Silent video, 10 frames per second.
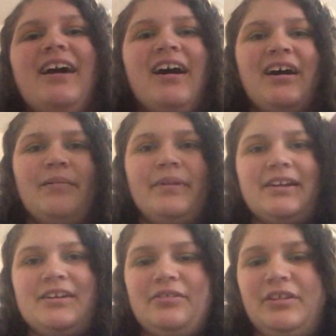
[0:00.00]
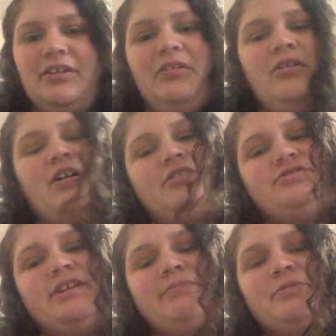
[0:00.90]
a cute little
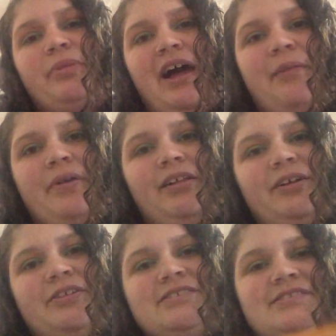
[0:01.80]
heart-shaped black pillow that